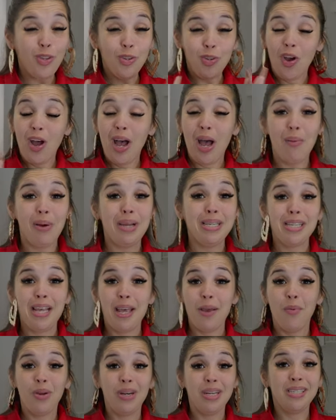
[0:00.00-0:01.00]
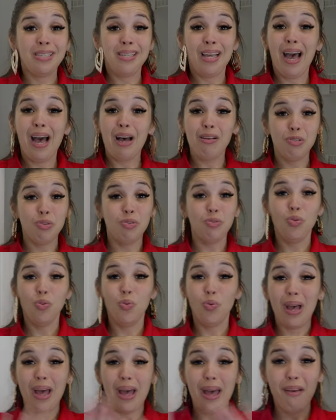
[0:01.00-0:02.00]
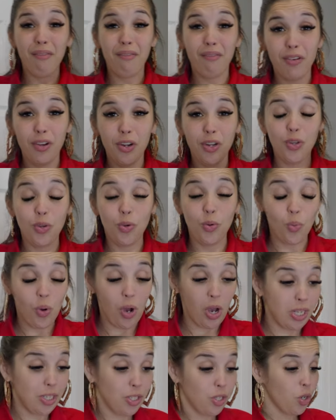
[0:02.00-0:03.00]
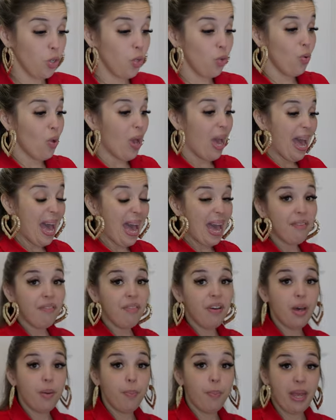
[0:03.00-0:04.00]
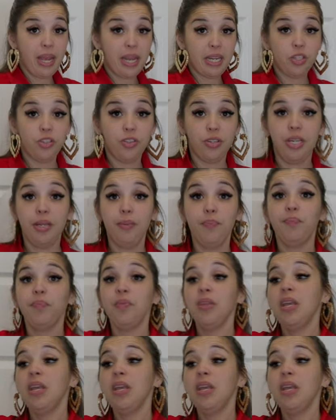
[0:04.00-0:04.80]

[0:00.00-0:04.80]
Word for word: You know how I say, when it's your house, you do whatever you want. So you have a pantry.